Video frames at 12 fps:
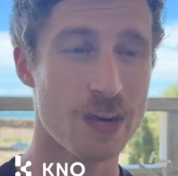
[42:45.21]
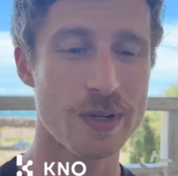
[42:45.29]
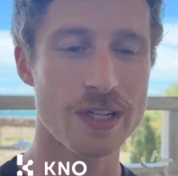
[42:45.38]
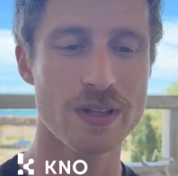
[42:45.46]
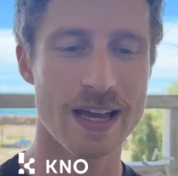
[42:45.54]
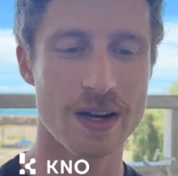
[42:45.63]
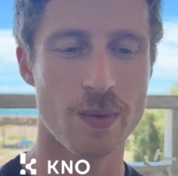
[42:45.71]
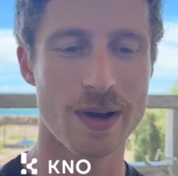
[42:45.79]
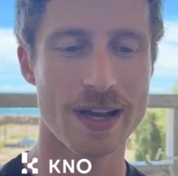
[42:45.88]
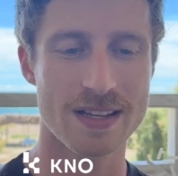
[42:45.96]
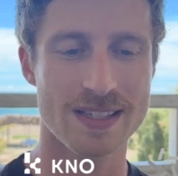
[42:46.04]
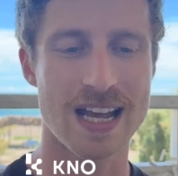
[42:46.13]
do we do that in a way
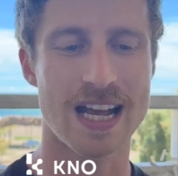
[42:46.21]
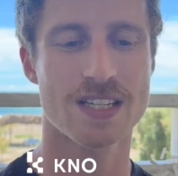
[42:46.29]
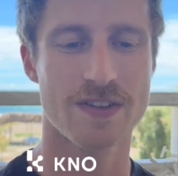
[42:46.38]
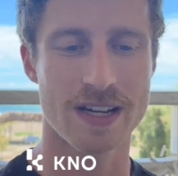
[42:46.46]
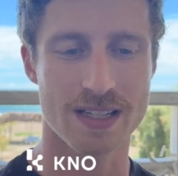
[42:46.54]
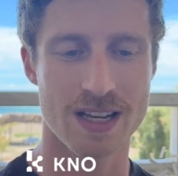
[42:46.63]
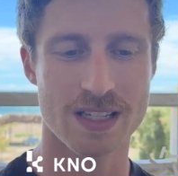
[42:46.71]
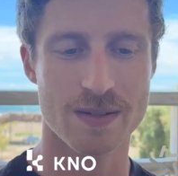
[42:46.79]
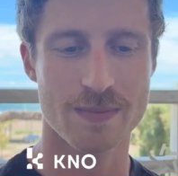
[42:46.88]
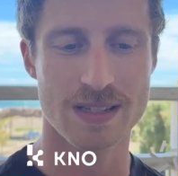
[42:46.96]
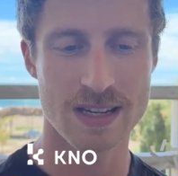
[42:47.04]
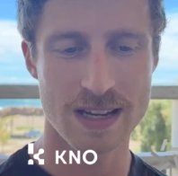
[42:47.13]
that satisfies
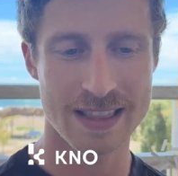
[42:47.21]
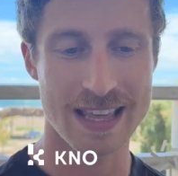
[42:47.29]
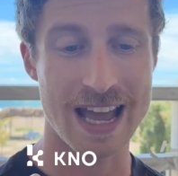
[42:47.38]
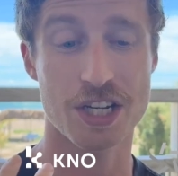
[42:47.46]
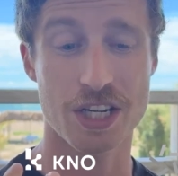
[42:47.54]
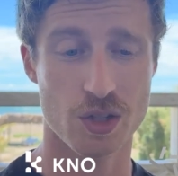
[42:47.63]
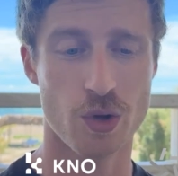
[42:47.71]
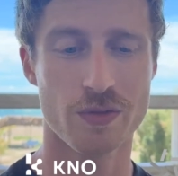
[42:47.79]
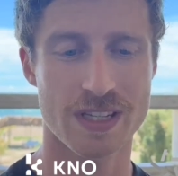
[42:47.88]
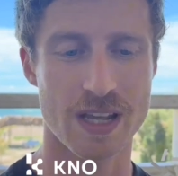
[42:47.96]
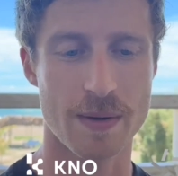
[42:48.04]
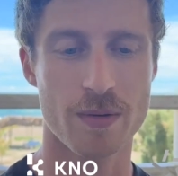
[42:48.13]
customers, that actually
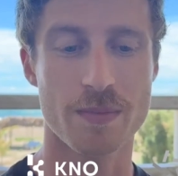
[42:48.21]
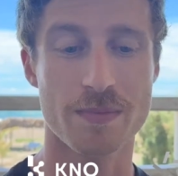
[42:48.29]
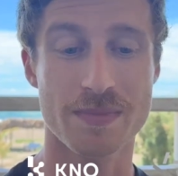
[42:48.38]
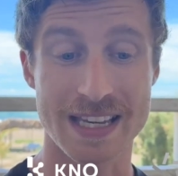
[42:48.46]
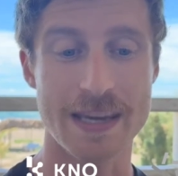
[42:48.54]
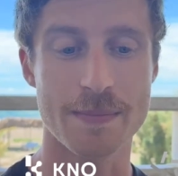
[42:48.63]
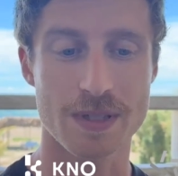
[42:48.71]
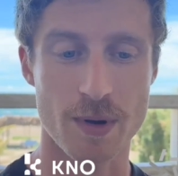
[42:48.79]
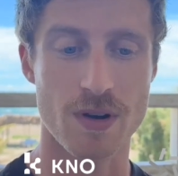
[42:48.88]
solves their problems and keeps them